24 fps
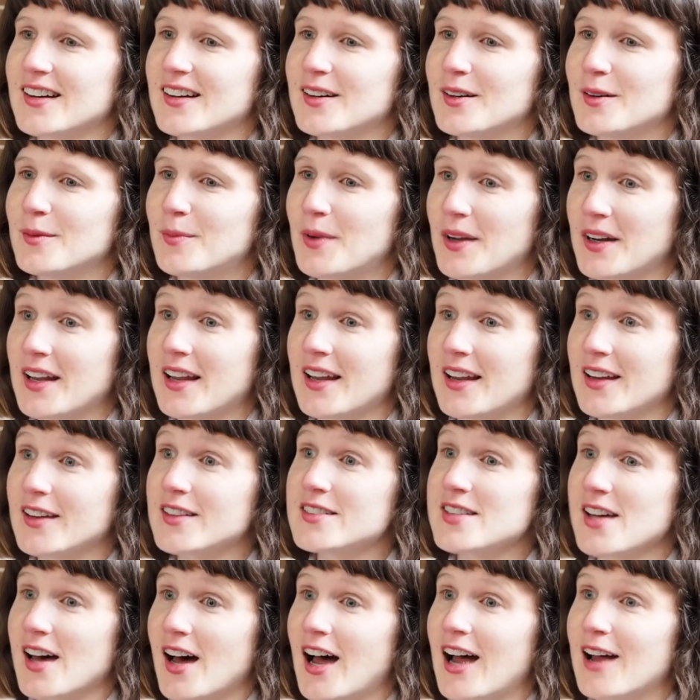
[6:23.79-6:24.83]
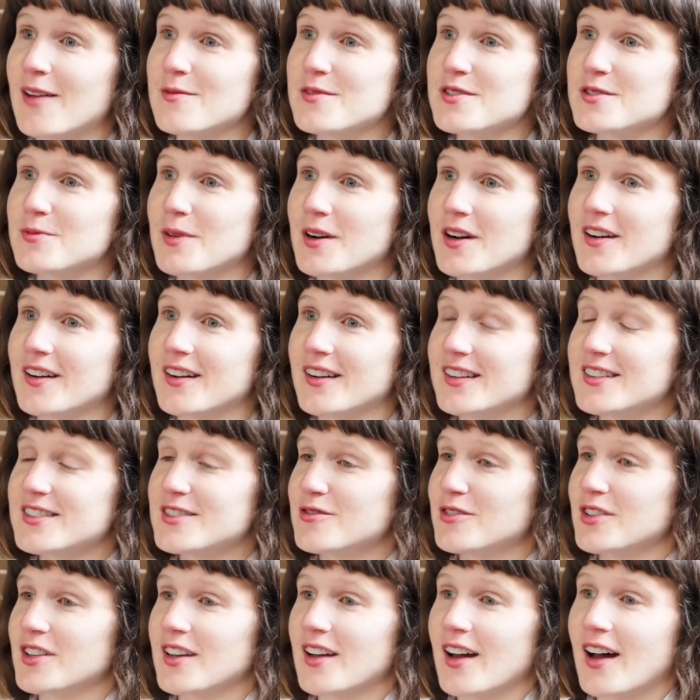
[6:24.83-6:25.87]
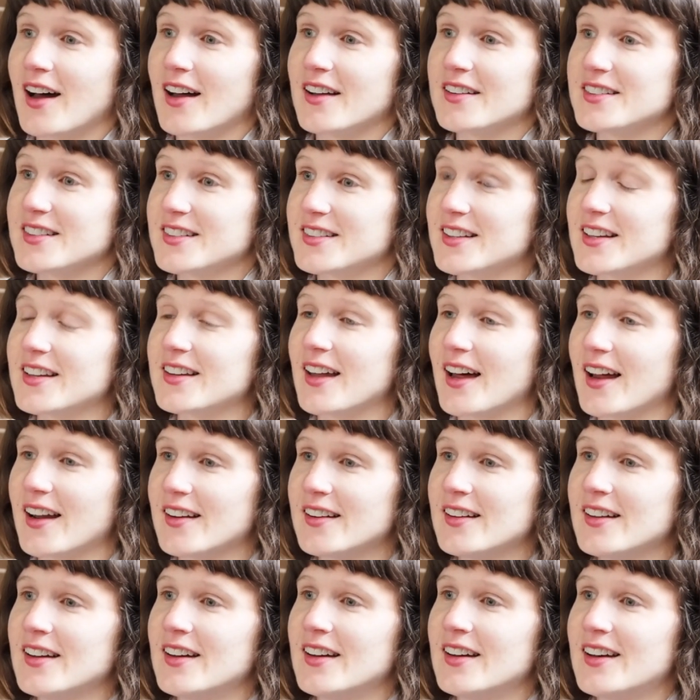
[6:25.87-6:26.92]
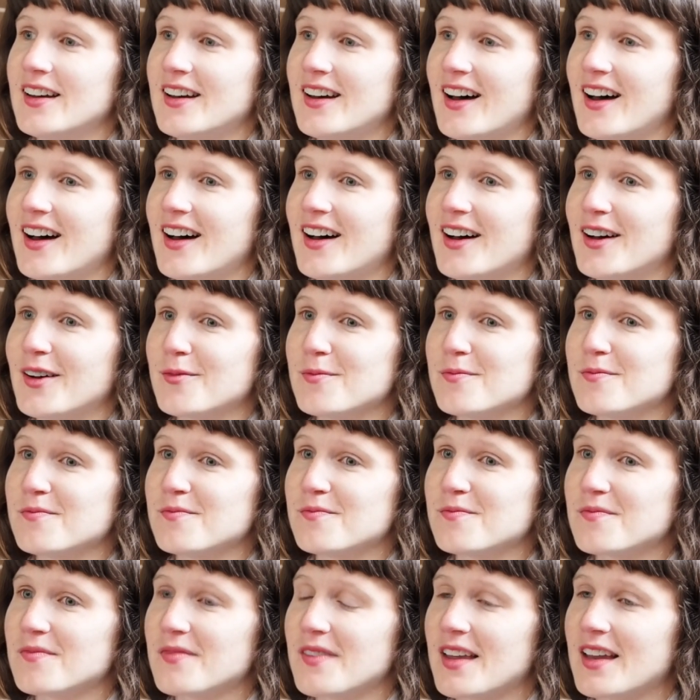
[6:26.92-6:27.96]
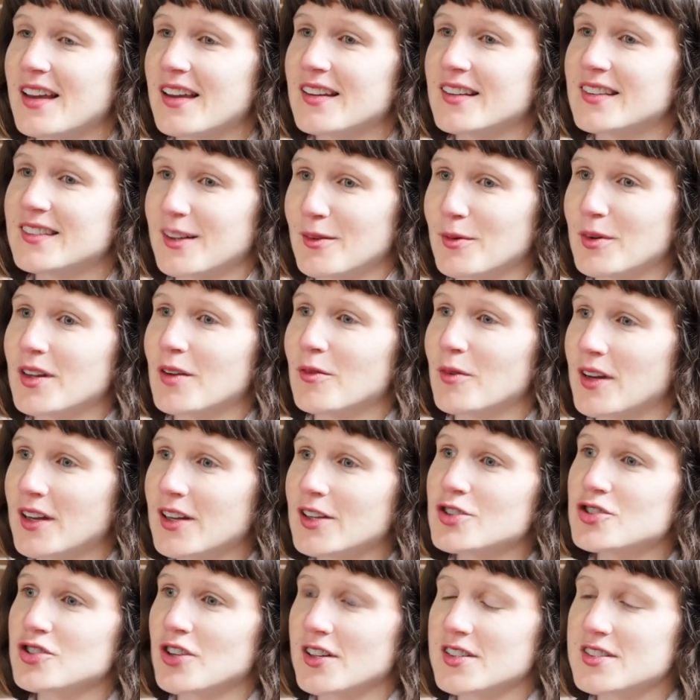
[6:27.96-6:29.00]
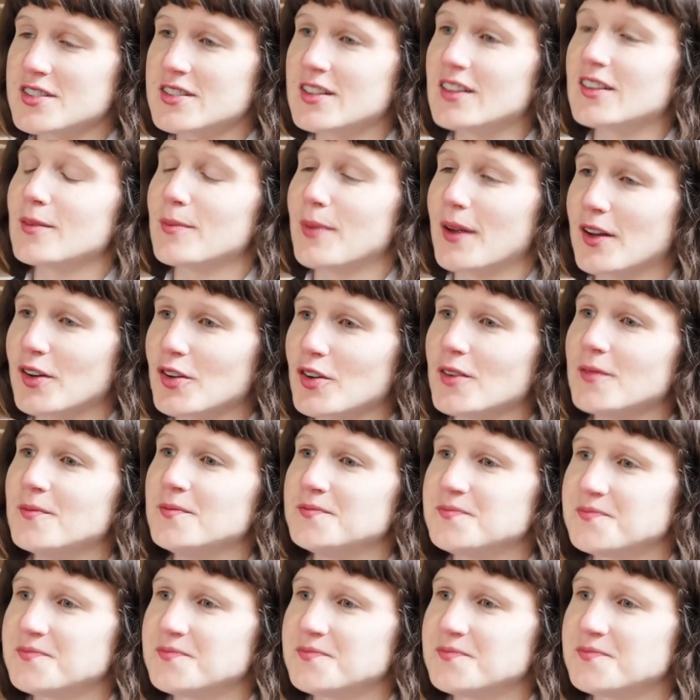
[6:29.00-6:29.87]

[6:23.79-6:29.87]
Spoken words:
But in times where it is really hard to see that, He is someone that we can trust and depend on.